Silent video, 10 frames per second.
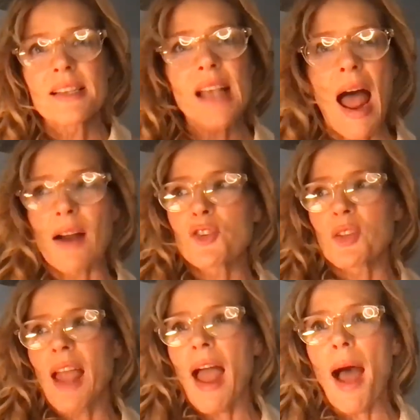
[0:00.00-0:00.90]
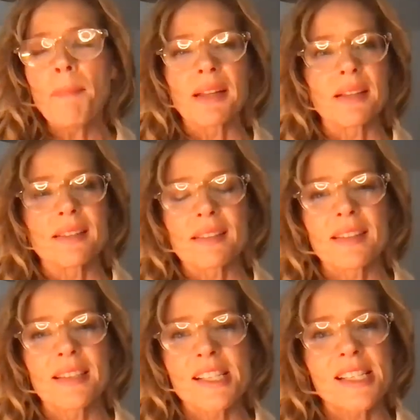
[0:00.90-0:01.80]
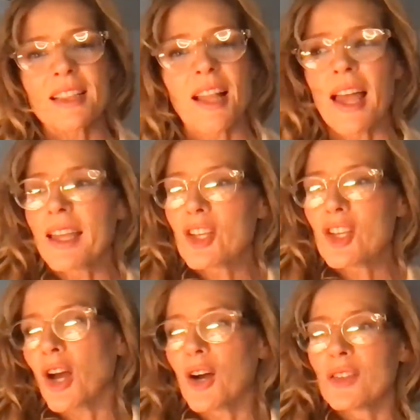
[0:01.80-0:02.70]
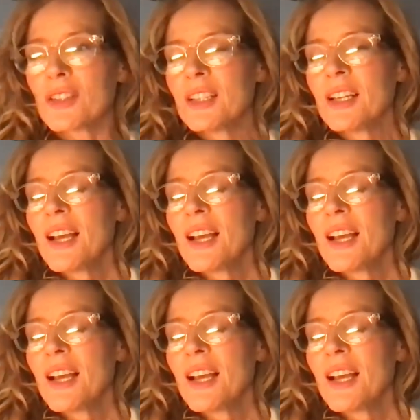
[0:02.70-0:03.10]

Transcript: this actually happened. This isn't like, you know.